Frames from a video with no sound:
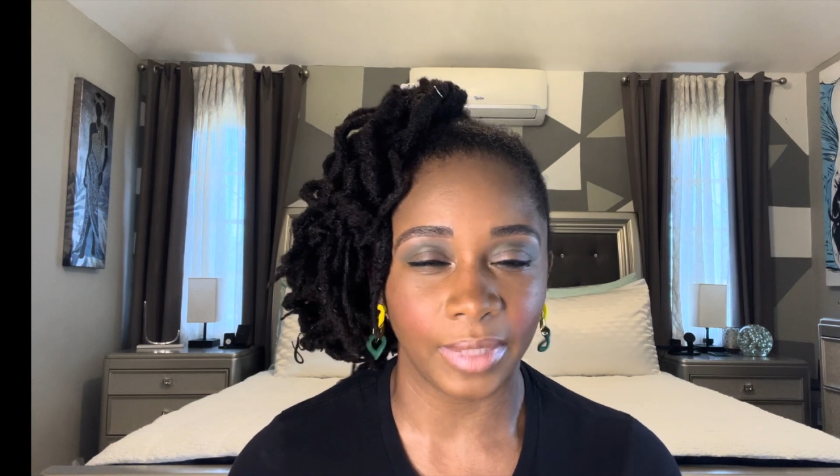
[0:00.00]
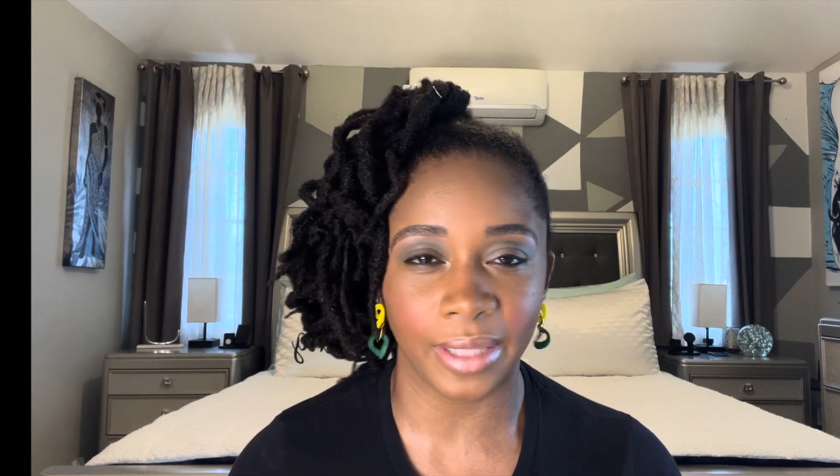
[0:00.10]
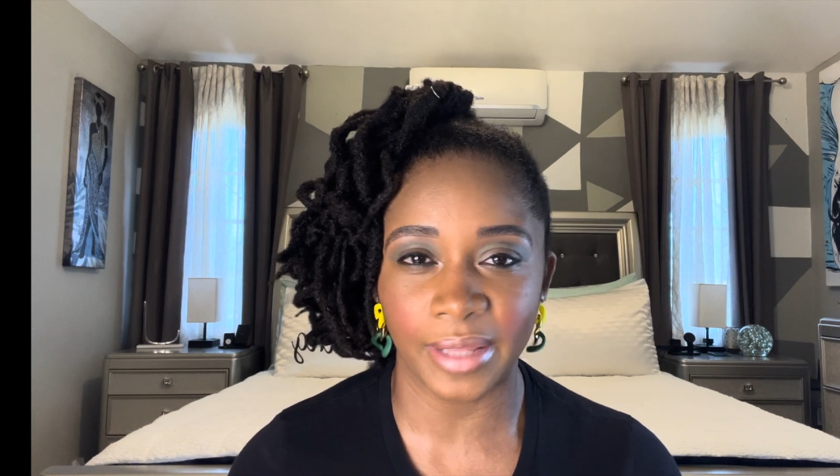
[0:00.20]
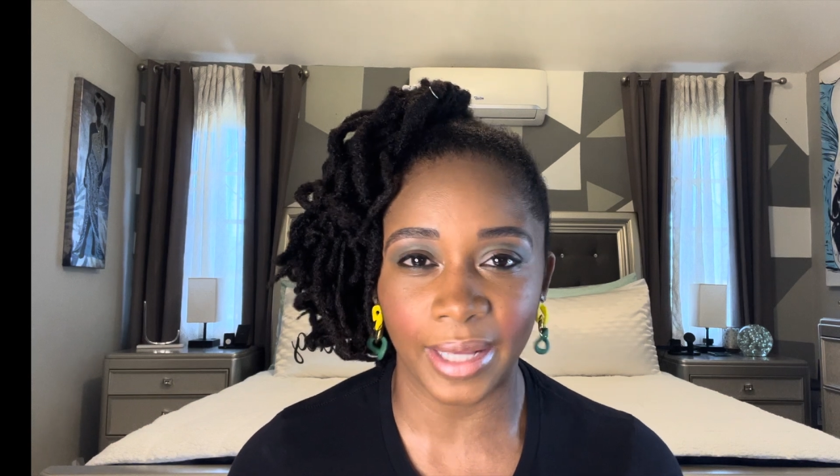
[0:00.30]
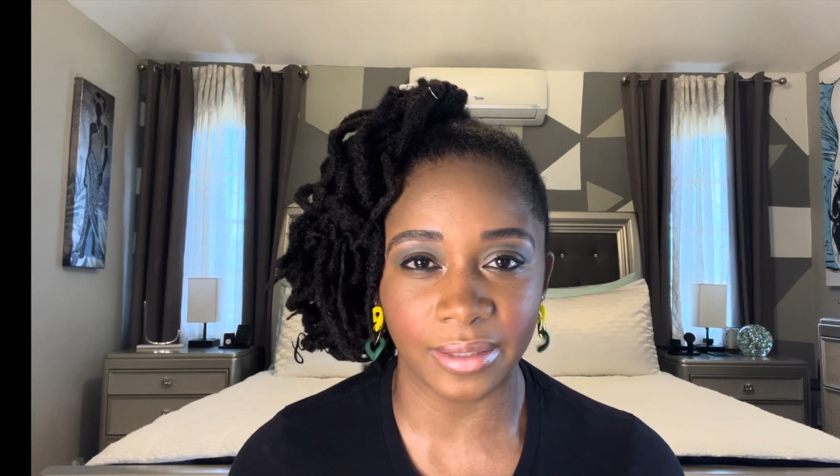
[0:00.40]

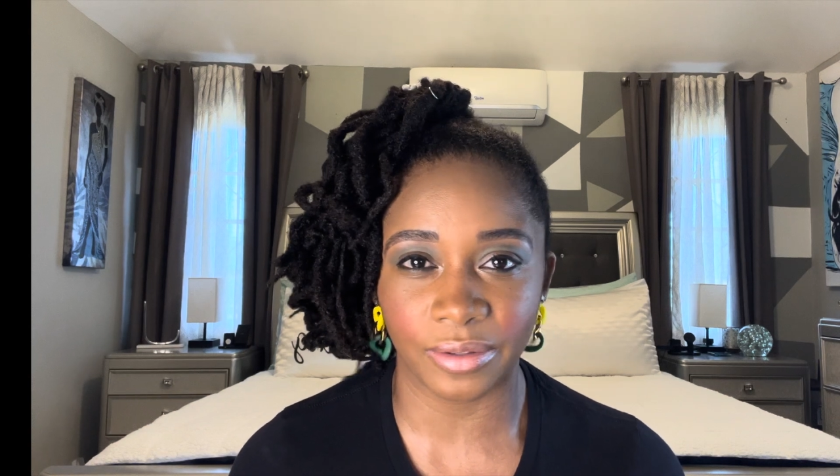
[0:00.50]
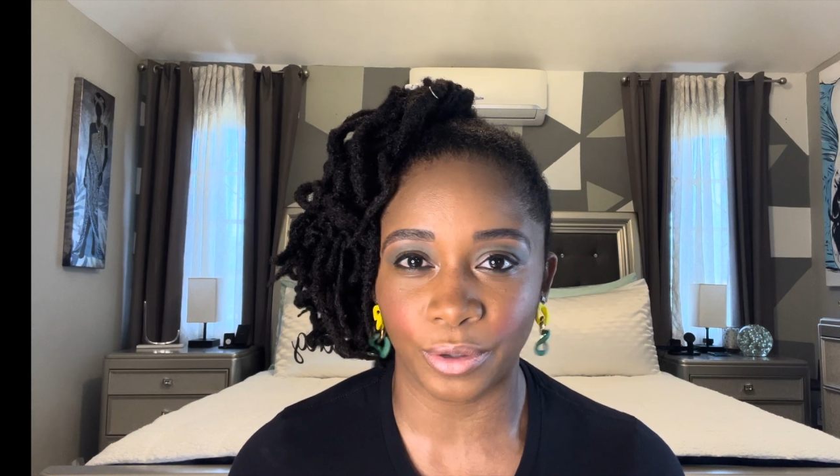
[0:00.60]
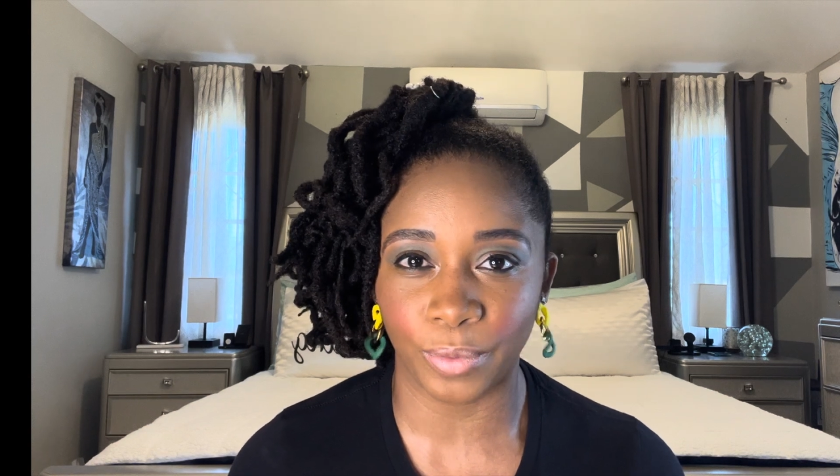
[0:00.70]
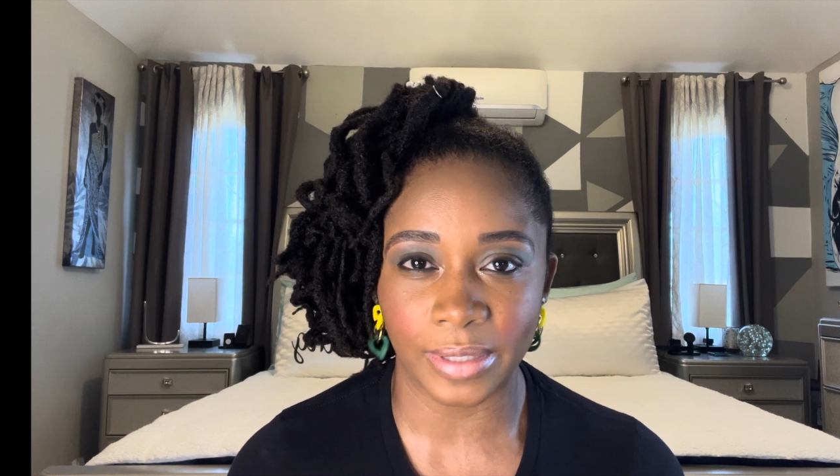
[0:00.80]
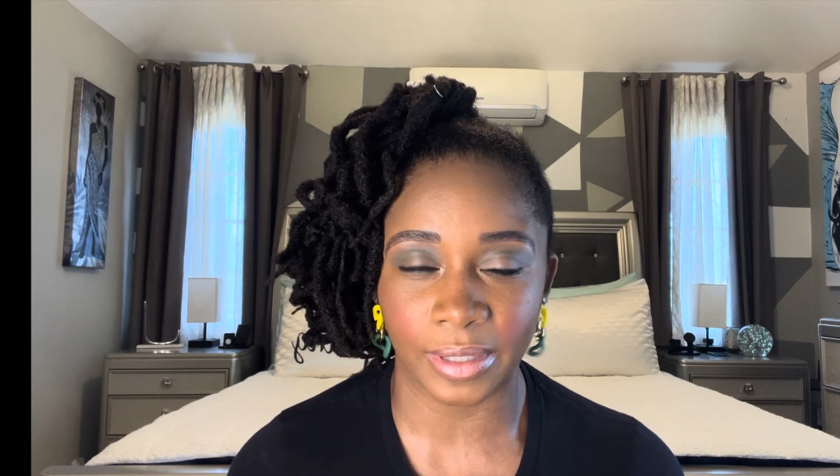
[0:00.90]
and that still
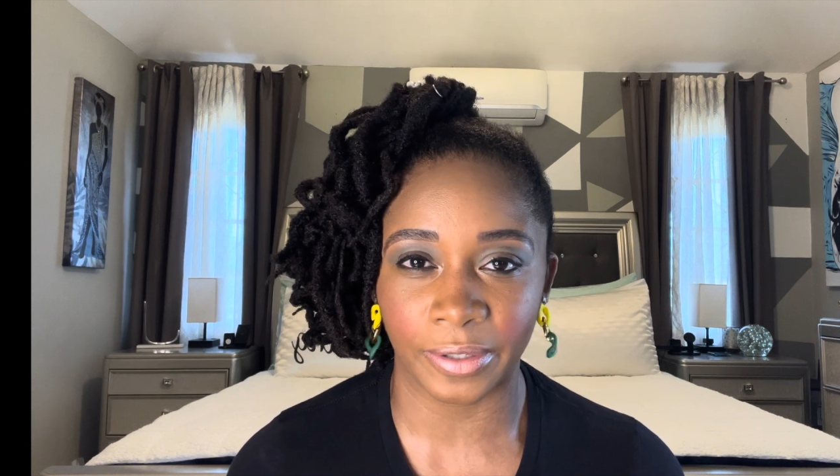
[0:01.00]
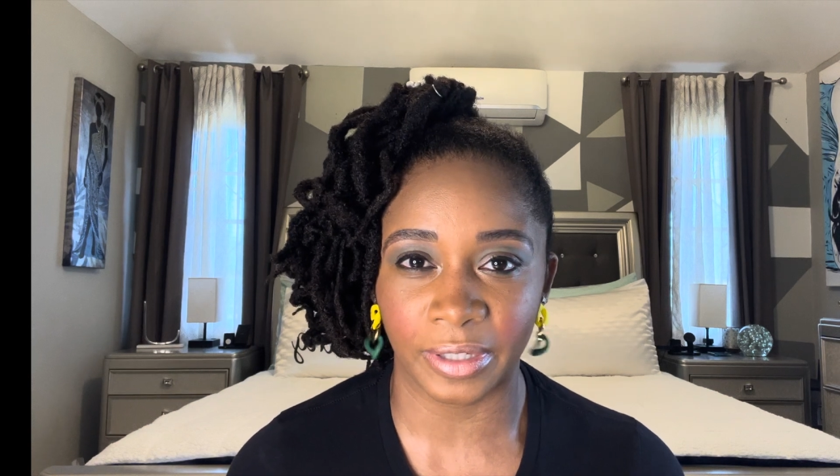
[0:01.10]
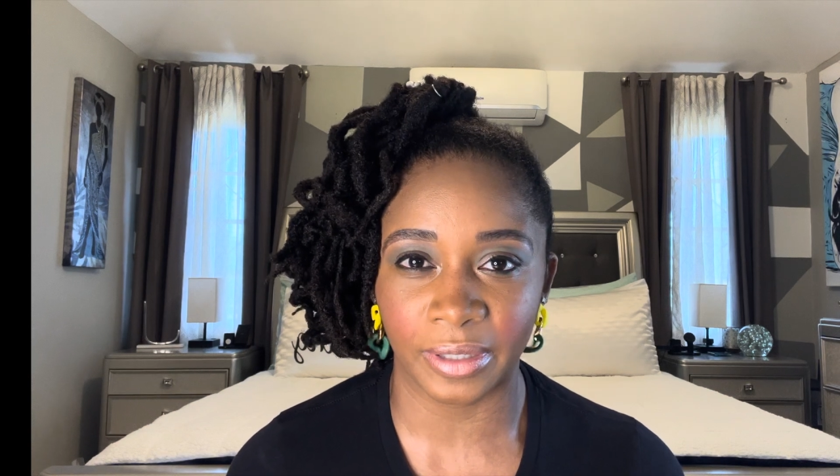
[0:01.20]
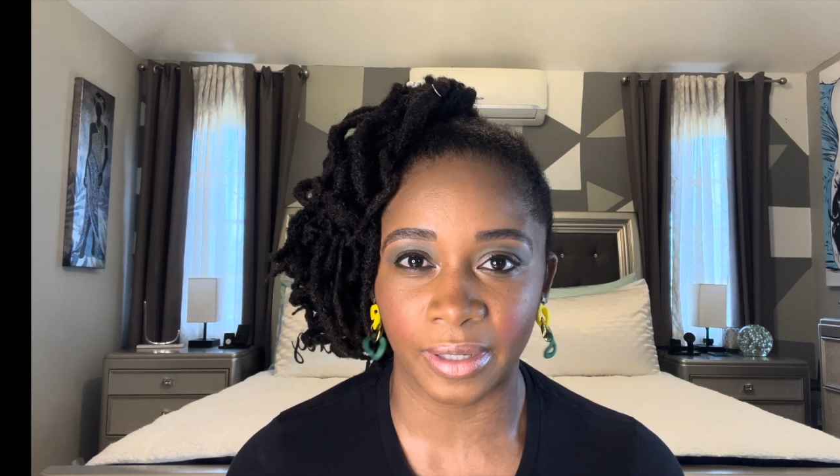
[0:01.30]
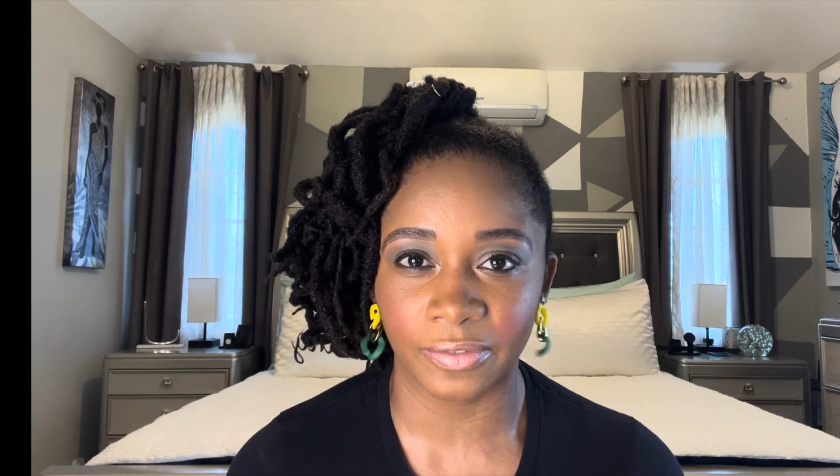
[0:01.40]
wasn't good
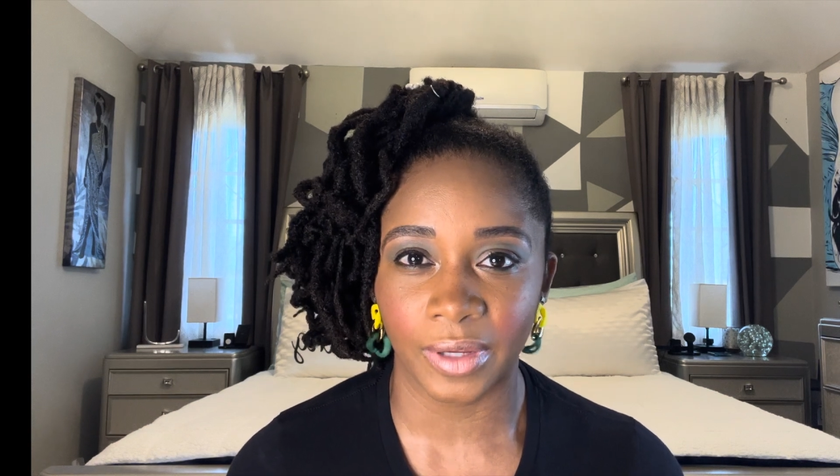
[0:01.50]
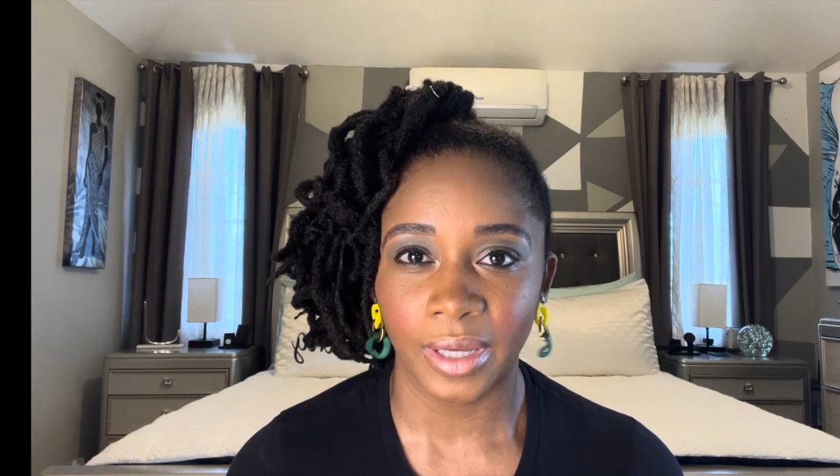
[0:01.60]
enough.